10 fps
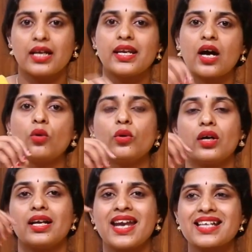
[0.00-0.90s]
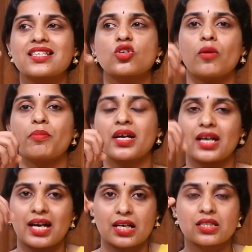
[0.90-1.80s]
Now next
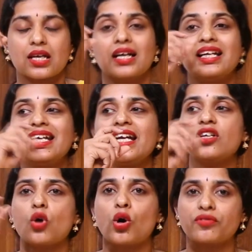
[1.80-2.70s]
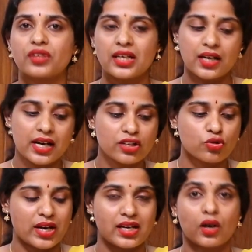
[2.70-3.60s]
topic is need of the
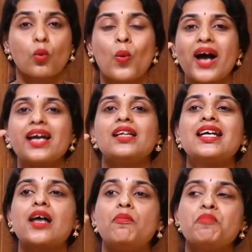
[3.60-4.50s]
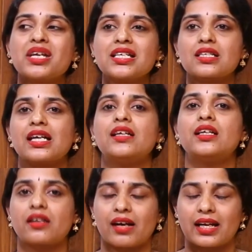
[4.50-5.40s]
training. Why the companies
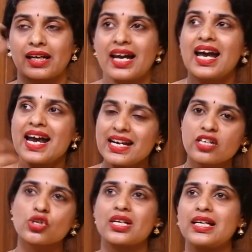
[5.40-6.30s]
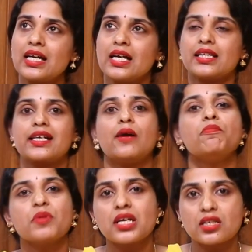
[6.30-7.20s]
needed training? Initially the
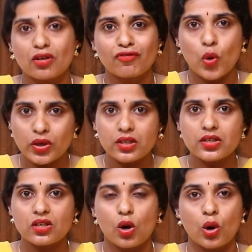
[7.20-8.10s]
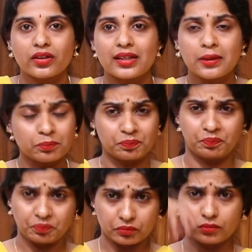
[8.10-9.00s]
companies focused on the
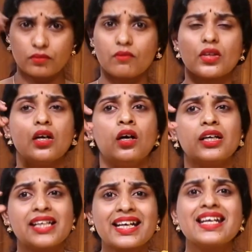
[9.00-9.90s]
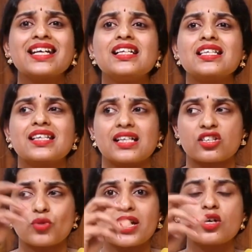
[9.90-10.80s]
technical skills,
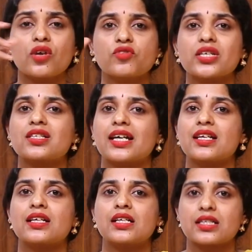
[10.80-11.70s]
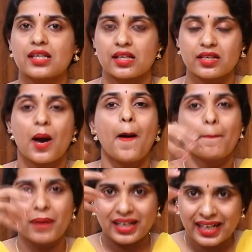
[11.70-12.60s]
training of just technical skills,
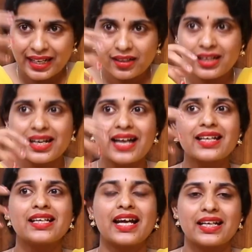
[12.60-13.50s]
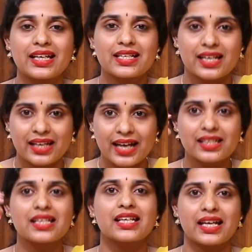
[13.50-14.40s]
but later in 1980s and
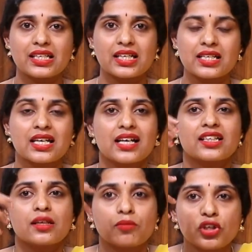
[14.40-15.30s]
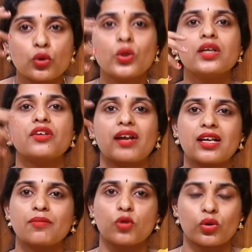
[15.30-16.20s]
1990s the newer
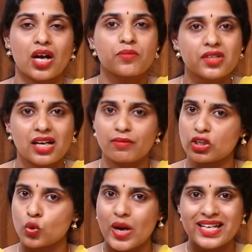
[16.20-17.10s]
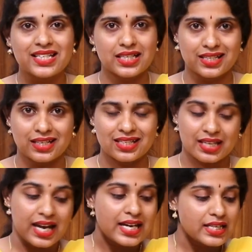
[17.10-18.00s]
training programs came into existence.
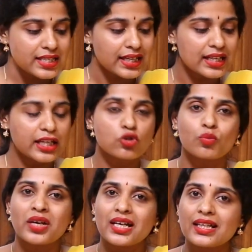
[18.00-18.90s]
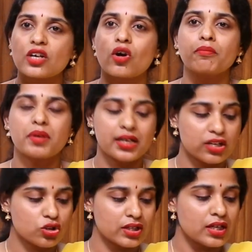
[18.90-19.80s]
Secondly, to be in the
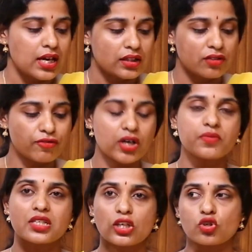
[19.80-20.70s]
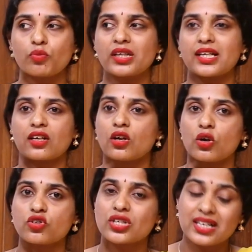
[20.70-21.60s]
competition, the firms need to be
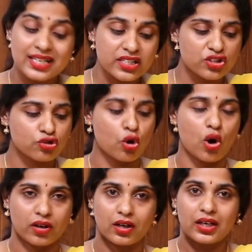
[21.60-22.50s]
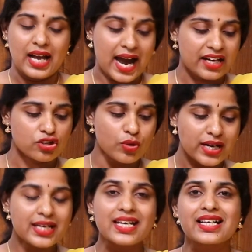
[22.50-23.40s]
technologically strong, and
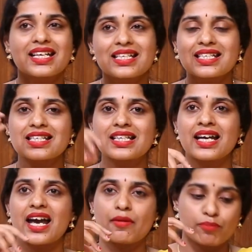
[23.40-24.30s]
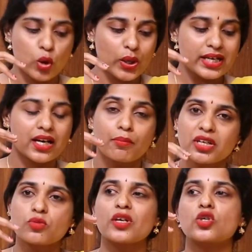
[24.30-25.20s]
training increases the employee
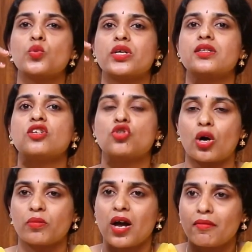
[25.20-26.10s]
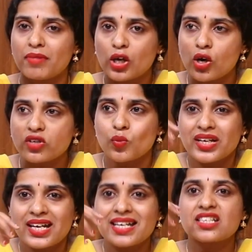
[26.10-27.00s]
commitment towards the job, because
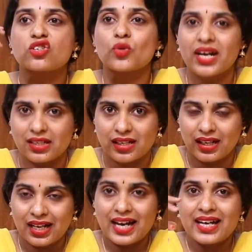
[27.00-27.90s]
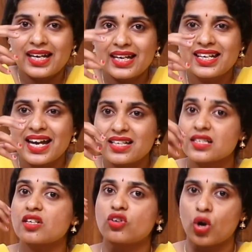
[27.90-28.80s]
when he is trained, he
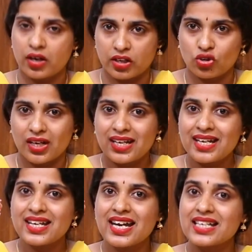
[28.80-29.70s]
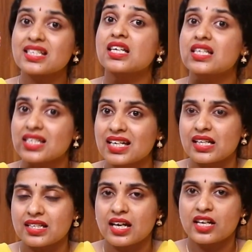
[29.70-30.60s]
gains the knowledge, he gains
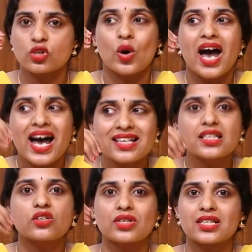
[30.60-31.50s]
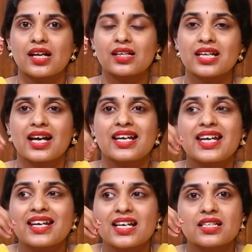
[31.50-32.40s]
skills. So as a result,
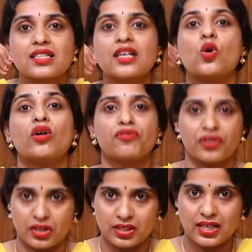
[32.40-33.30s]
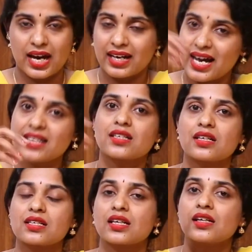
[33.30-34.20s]
he gains the confidence, and as a
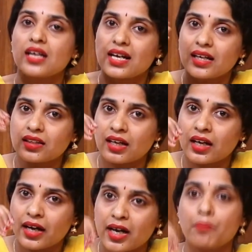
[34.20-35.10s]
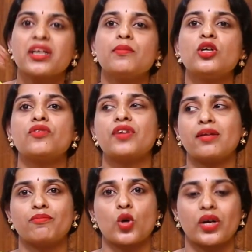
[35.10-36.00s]
result, the commitment of an
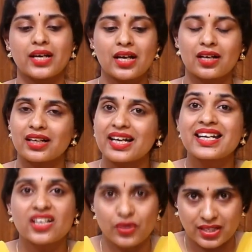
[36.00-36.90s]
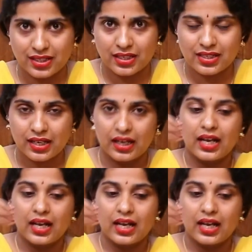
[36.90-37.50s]
employee increases.